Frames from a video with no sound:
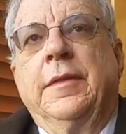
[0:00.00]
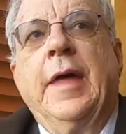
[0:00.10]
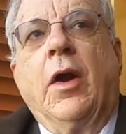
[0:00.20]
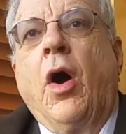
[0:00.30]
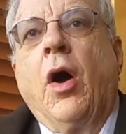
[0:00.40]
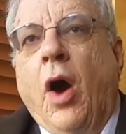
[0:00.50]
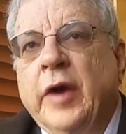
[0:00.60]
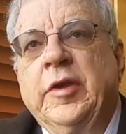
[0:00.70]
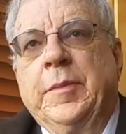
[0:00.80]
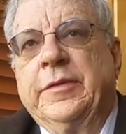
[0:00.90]
that our
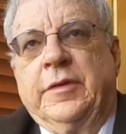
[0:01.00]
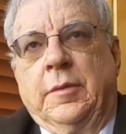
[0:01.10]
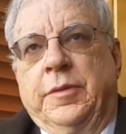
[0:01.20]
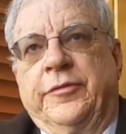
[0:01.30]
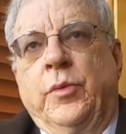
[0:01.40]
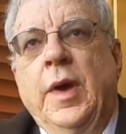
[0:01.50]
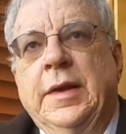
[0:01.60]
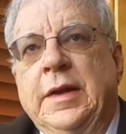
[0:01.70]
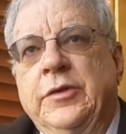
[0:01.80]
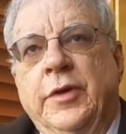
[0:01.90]
arguments can
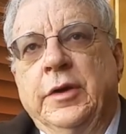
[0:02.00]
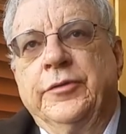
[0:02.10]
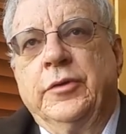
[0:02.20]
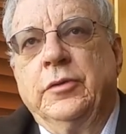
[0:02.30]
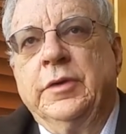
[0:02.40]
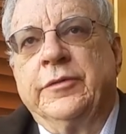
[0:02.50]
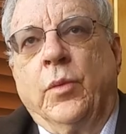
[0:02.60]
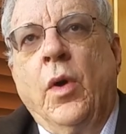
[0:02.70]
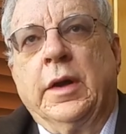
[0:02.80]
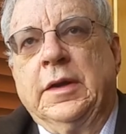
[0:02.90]
persuade any judge who
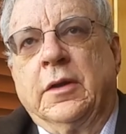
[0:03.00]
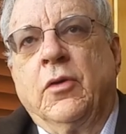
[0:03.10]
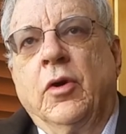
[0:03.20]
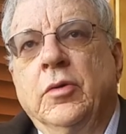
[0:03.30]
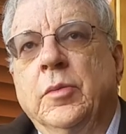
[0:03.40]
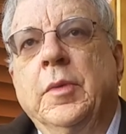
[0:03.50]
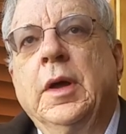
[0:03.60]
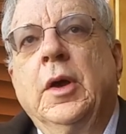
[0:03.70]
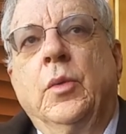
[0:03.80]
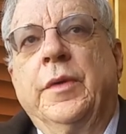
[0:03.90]
doesn't walk in the courtroom
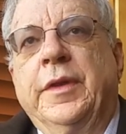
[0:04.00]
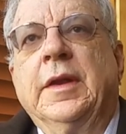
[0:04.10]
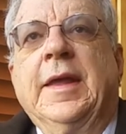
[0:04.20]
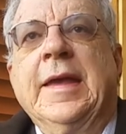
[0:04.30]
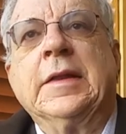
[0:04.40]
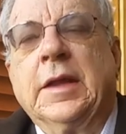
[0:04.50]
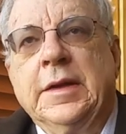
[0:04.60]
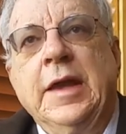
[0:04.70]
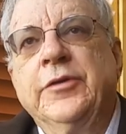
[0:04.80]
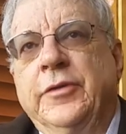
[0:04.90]
with an
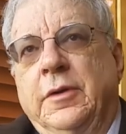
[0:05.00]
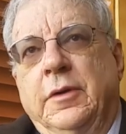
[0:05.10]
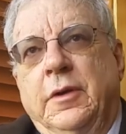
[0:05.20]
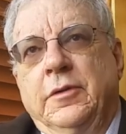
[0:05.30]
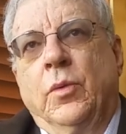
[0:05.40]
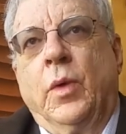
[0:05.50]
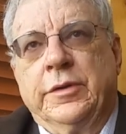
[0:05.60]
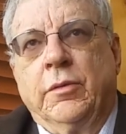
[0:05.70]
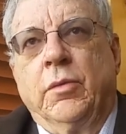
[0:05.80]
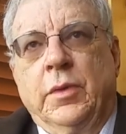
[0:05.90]
inclination to
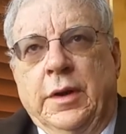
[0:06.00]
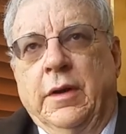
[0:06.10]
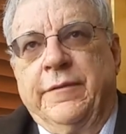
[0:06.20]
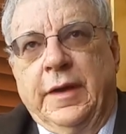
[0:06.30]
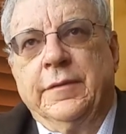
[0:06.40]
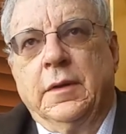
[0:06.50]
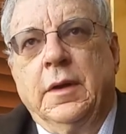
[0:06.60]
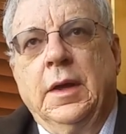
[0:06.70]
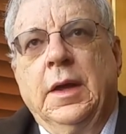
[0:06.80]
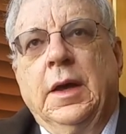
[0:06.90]
want to rule in our favor.
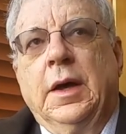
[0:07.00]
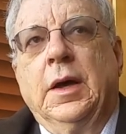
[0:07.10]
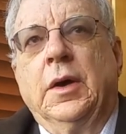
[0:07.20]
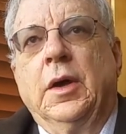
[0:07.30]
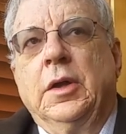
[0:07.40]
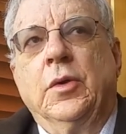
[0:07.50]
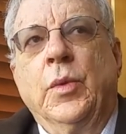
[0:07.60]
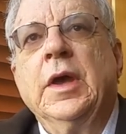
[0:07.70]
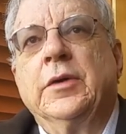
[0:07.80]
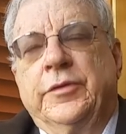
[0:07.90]
Uh-huh. Uh, you know,
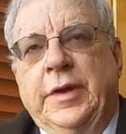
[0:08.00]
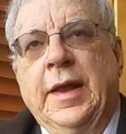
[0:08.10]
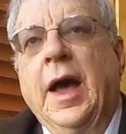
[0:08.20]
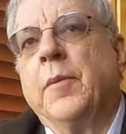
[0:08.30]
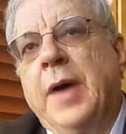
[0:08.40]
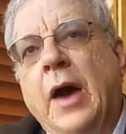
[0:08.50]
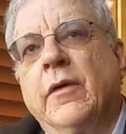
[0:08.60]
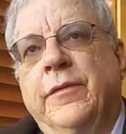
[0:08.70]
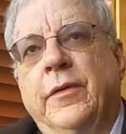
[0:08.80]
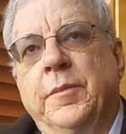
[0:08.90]
we understand how
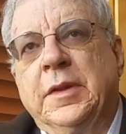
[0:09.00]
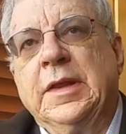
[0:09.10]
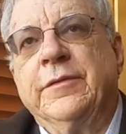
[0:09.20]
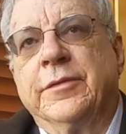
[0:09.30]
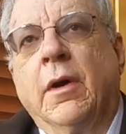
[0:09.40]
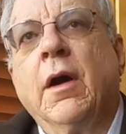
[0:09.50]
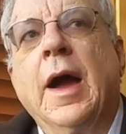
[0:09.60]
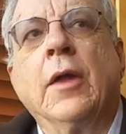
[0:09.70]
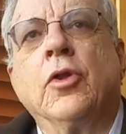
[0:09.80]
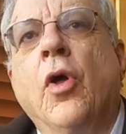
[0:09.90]
powerful beliefs are,
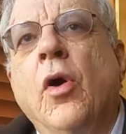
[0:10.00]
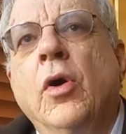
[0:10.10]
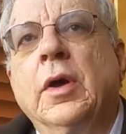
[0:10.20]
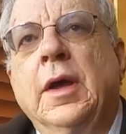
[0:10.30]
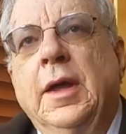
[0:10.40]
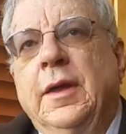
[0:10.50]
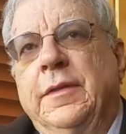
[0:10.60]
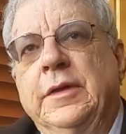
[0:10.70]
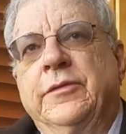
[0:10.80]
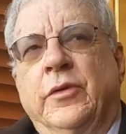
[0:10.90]
how long
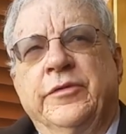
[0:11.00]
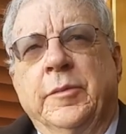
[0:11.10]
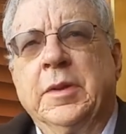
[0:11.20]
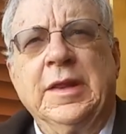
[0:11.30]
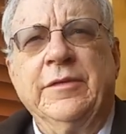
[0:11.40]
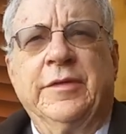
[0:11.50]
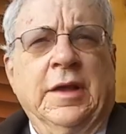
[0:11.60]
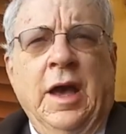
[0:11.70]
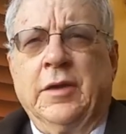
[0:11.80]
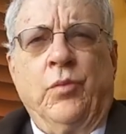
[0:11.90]
these sorts of beliefs,
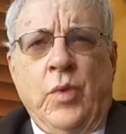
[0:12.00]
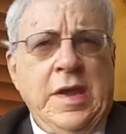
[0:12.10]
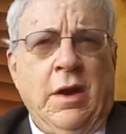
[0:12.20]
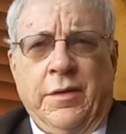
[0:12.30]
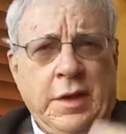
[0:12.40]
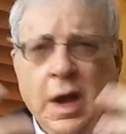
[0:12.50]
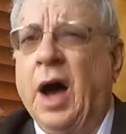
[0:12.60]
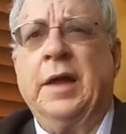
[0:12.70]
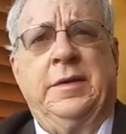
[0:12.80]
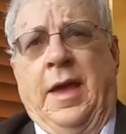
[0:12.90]
that kind of we are the
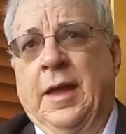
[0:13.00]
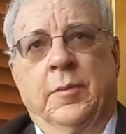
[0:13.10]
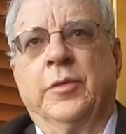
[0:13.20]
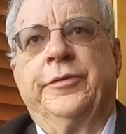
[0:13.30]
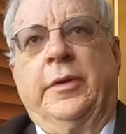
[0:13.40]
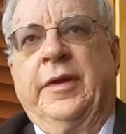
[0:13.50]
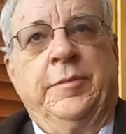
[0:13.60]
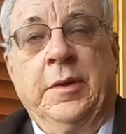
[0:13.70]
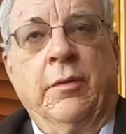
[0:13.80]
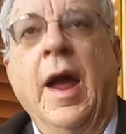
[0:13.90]
god to animals, you know,
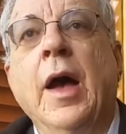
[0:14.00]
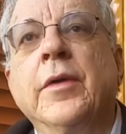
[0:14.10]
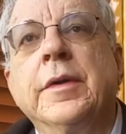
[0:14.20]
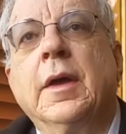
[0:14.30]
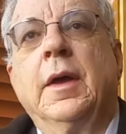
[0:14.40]
has been around